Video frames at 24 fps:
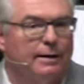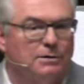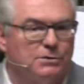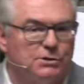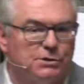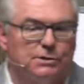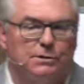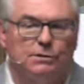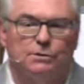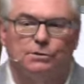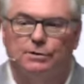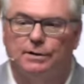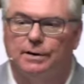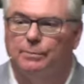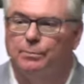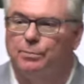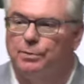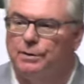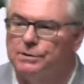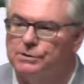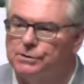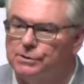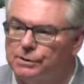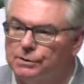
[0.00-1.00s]
our children in
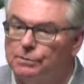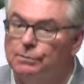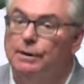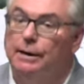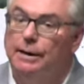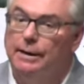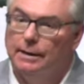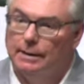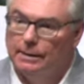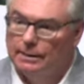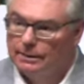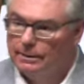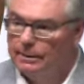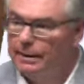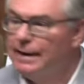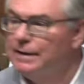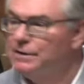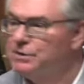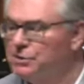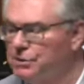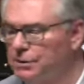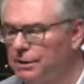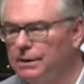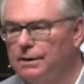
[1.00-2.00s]
preschool
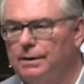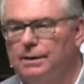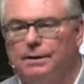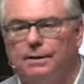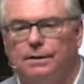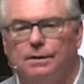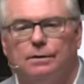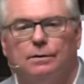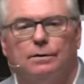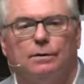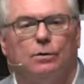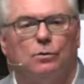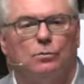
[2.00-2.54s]
next Sunday